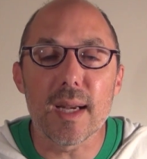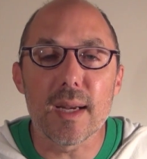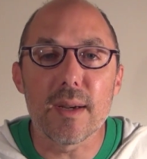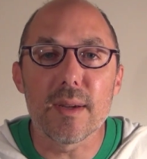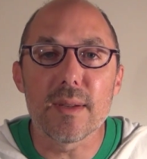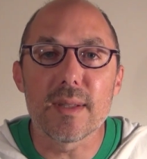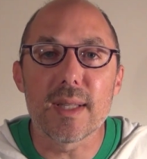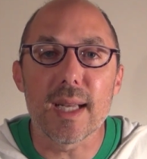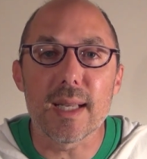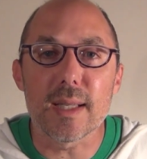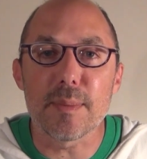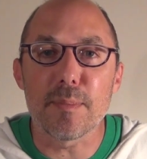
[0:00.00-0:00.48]

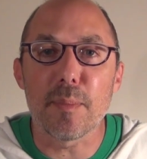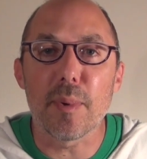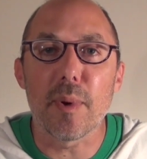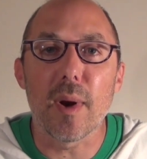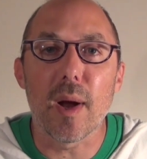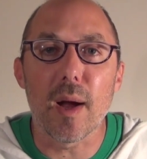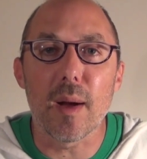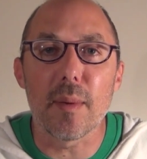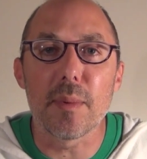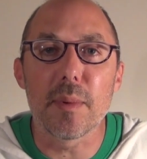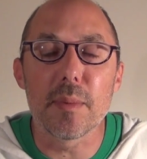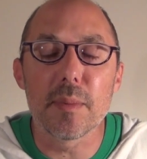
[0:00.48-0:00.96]
because that's
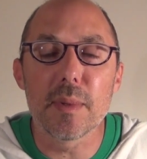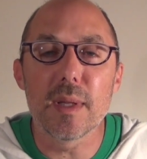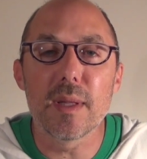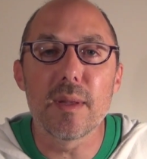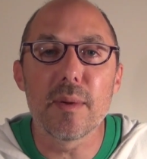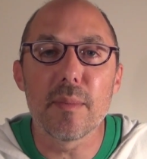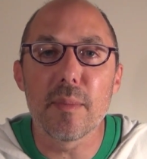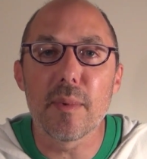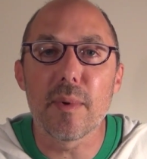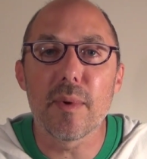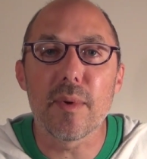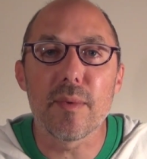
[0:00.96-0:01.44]
probably the
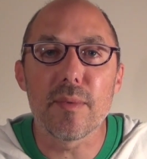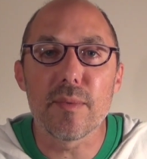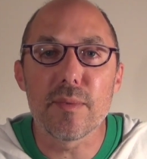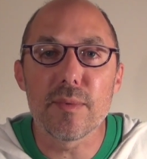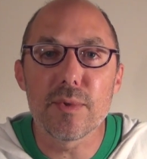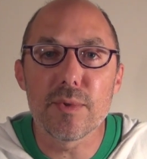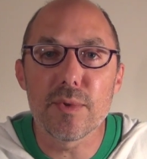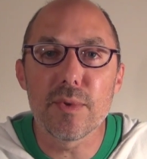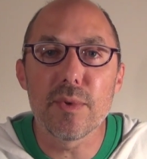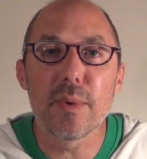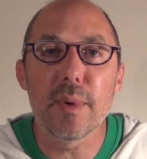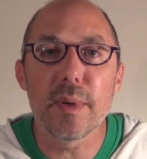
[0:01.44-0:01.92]
more
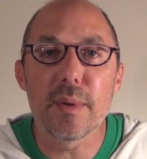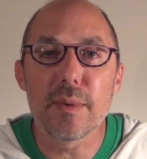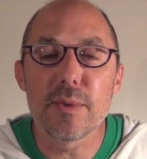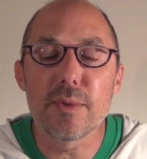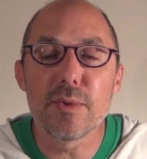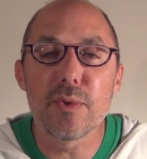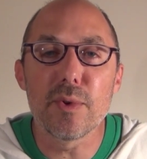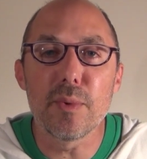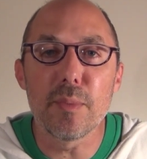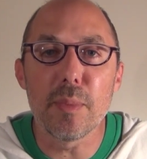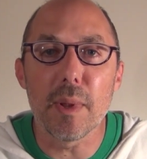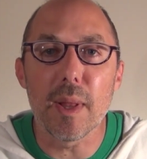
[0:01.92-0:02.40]

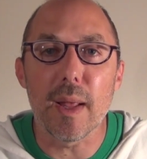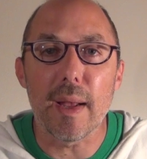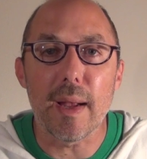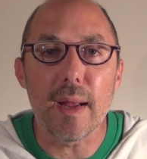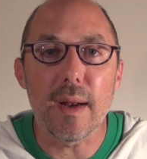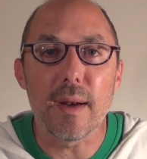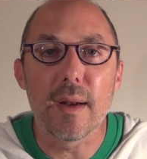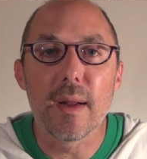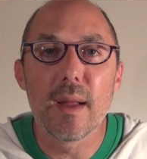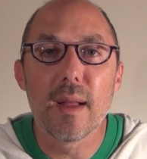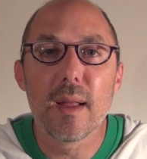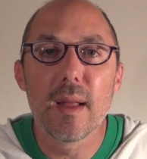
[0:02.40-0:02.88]
true plan.